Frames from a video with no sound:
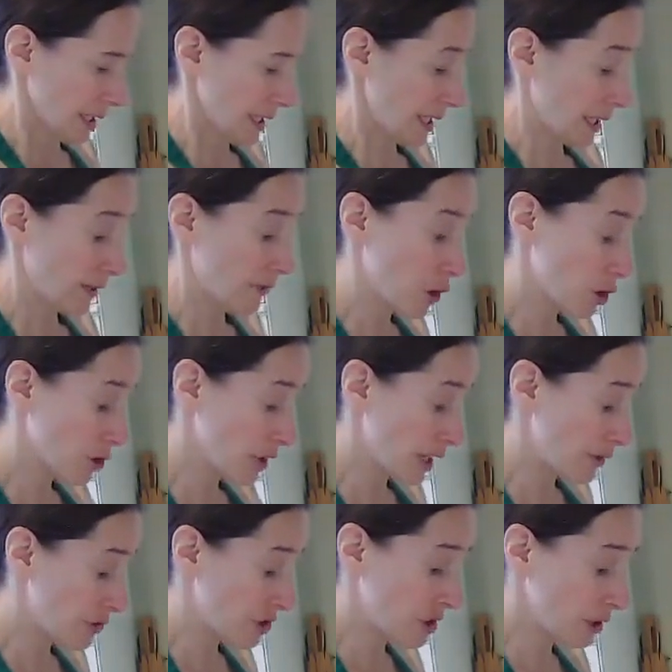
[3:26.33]
And
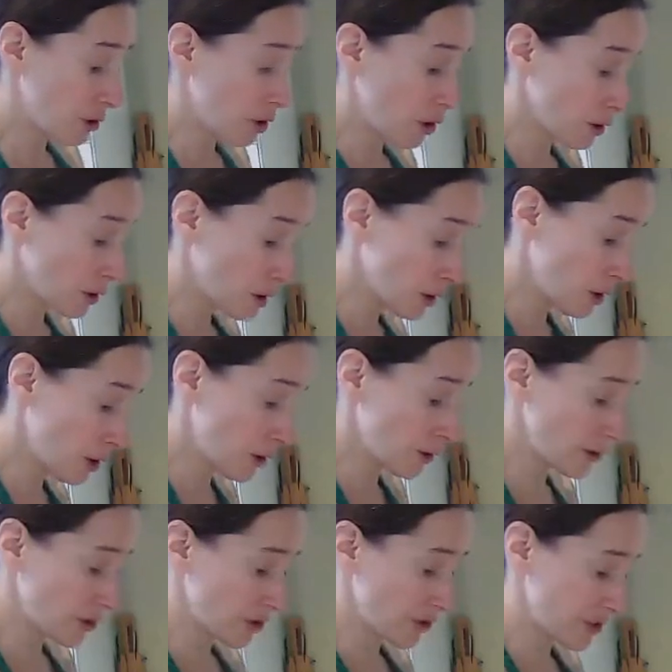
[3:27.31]
I've still got
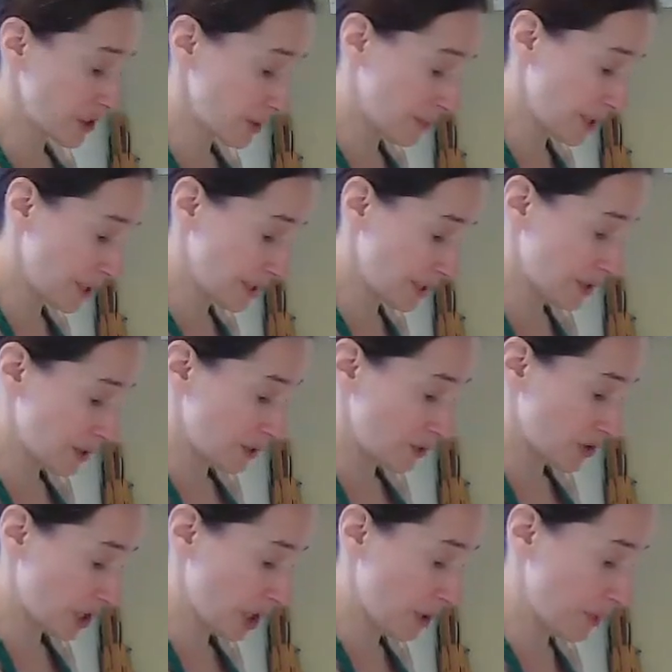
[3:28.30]
lots of
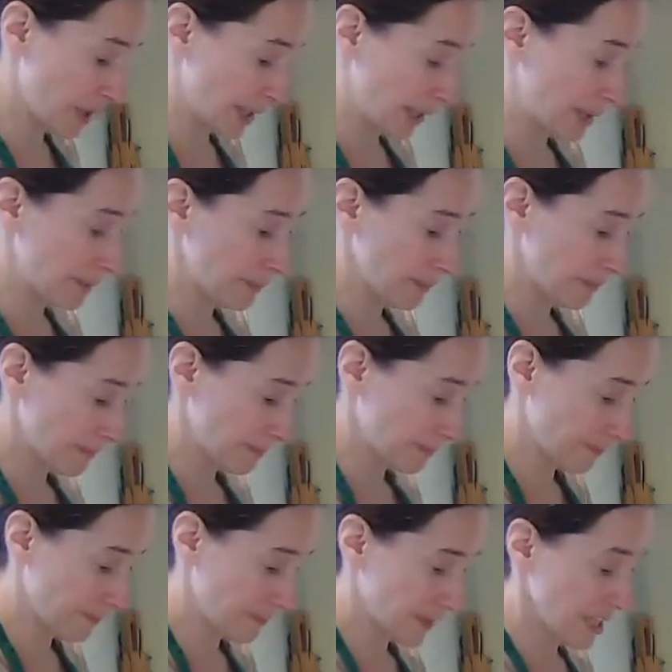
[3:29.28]
tomatoes coming.
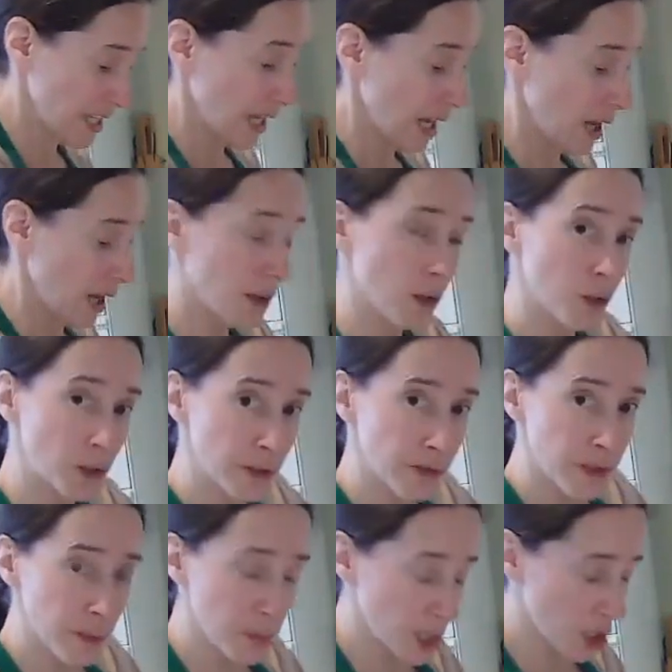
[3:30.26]
A lot
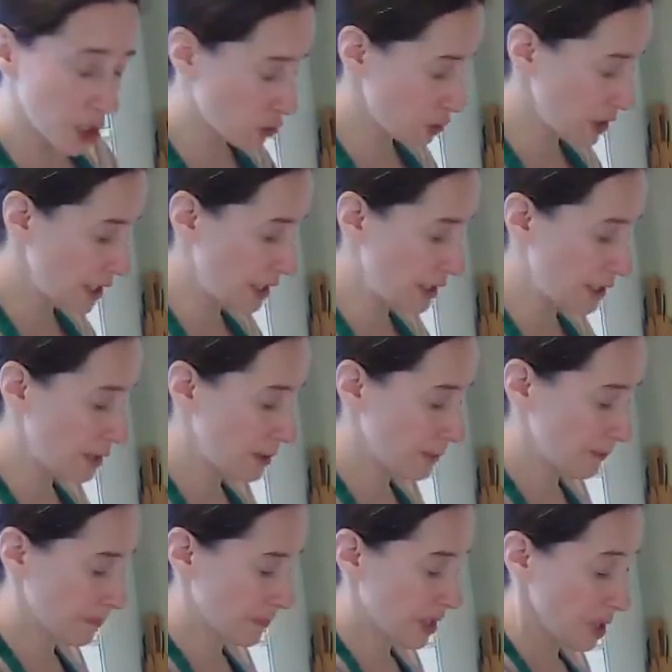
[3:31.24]
of them are green,
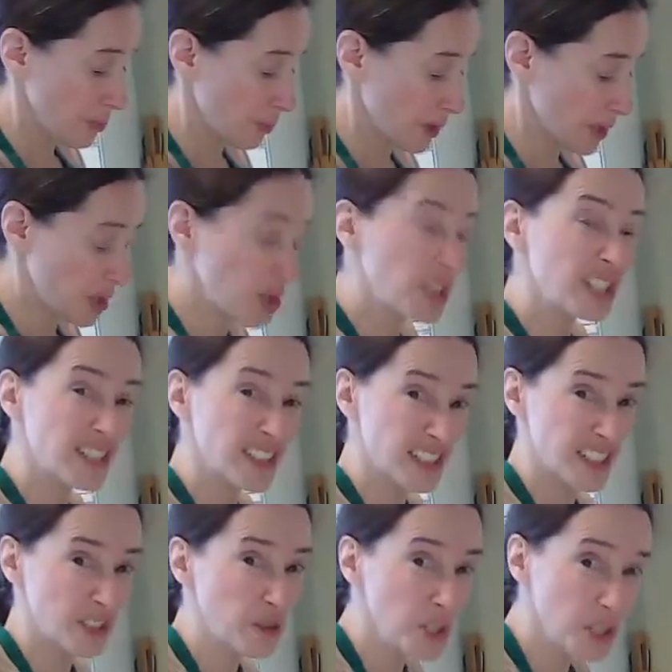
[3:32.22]
but you can
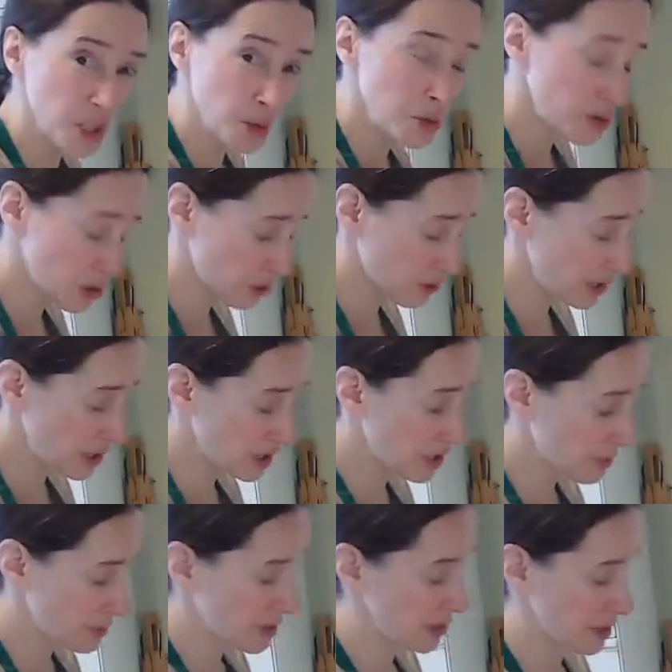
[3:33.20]
still use green
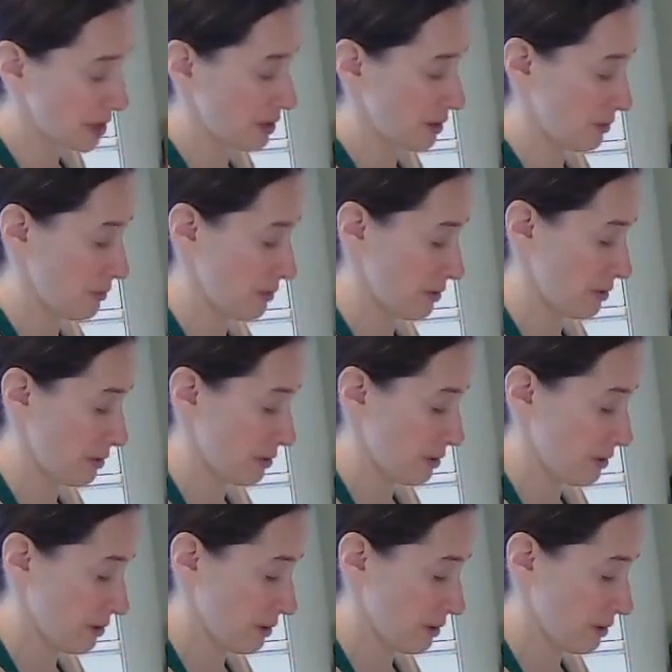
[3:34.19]
tomatoes.